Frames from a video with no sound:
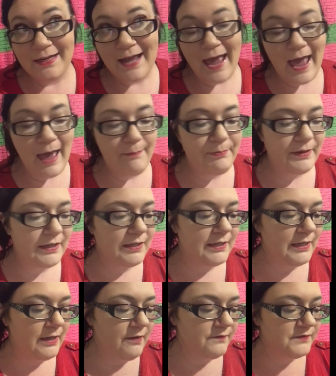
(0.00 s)
an epic
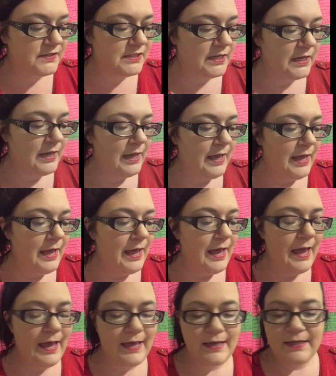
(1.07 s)
gift.
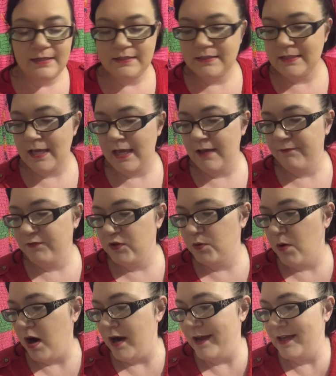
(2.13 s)
And if
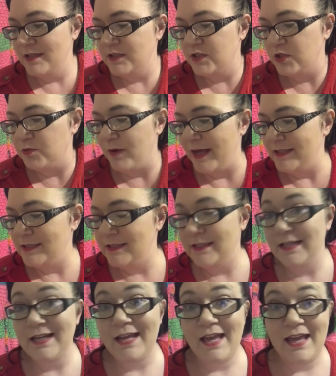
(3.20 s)
you are
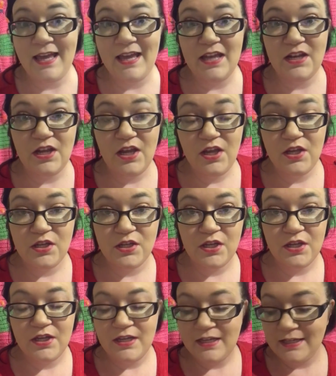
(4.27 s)
interested in
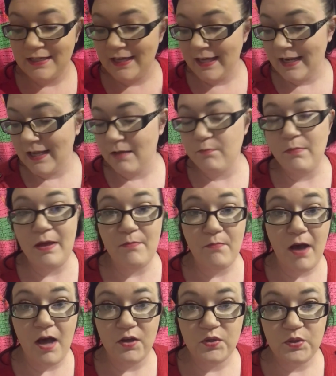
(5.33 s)
getting
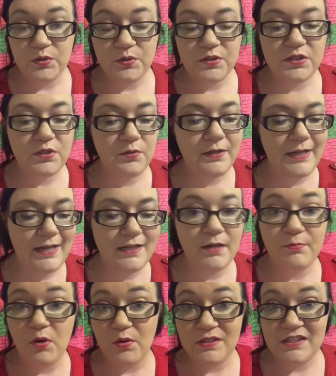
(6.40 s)
mintMONGOOSE, you can end
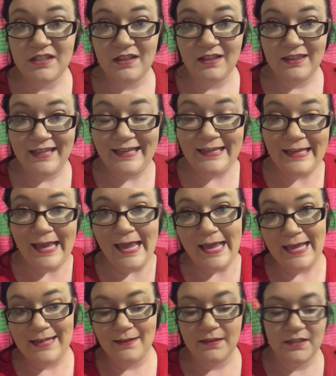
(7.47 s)
up going to the link
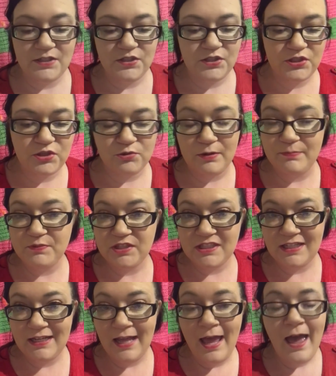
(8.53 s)
in the
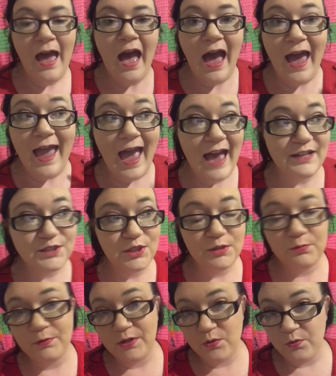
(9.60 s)
description. I
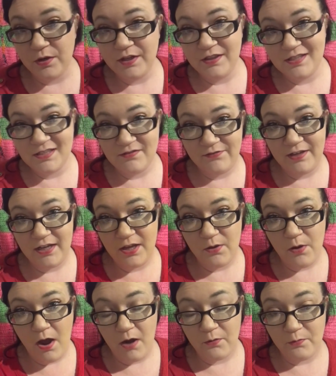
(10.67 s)
actually recorded this video
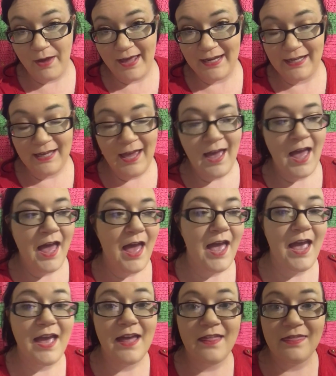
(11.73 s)
already,
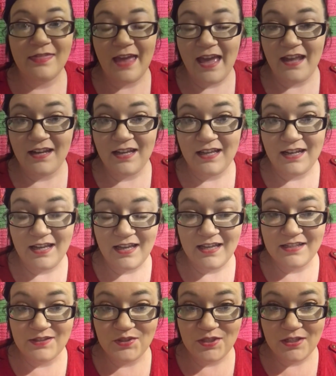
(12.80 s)
and then it
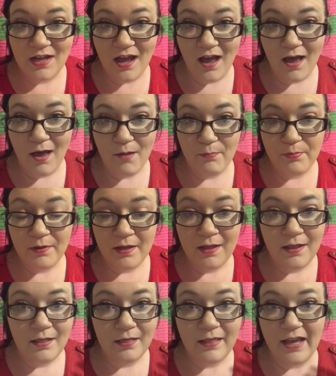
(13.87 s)
ended up
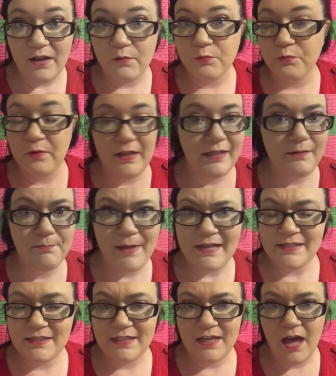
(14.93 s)
like really
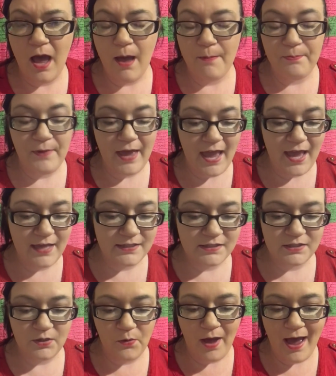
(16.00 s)
messing up, and
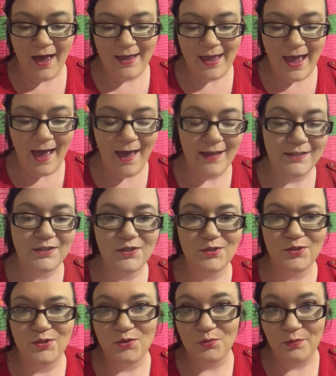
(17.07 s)
so I had to
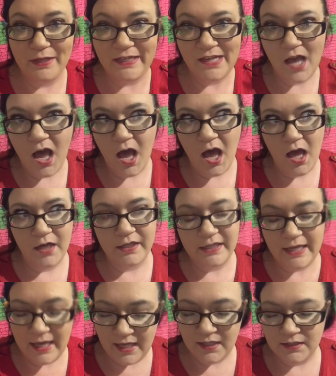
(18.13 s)
do it
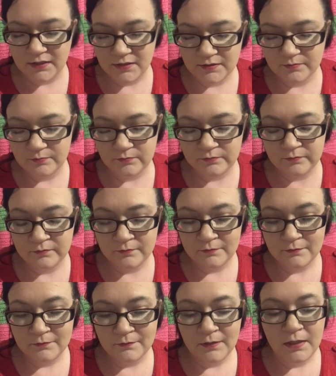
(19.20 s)
again.
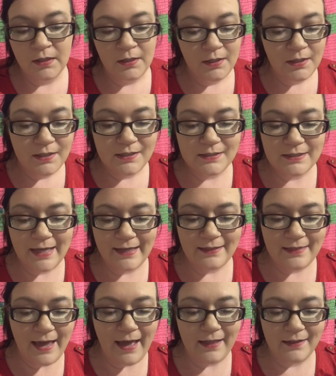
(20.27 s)
It's like
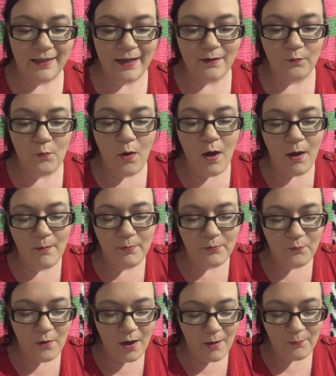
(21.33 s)
that womp
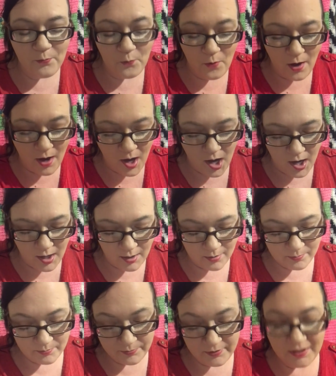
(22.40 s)
womp
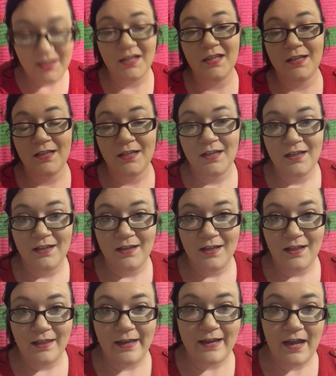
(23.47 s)
womp.
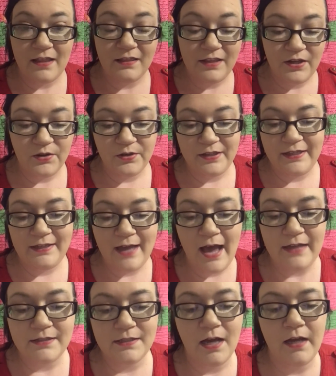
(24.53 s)
Like I literally
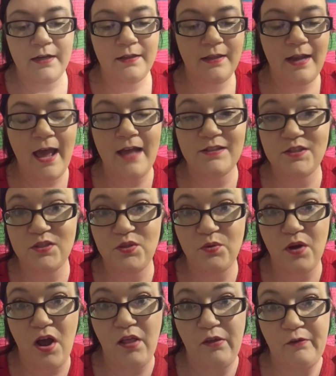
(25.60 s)
got done and then had to
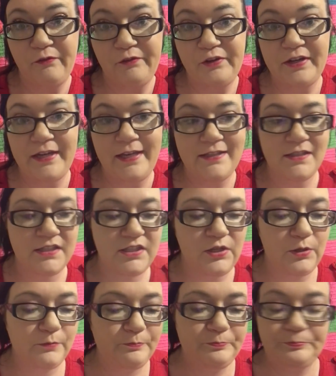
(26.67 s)
do it all over again.
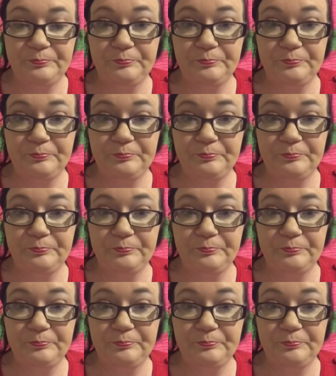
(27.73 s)
So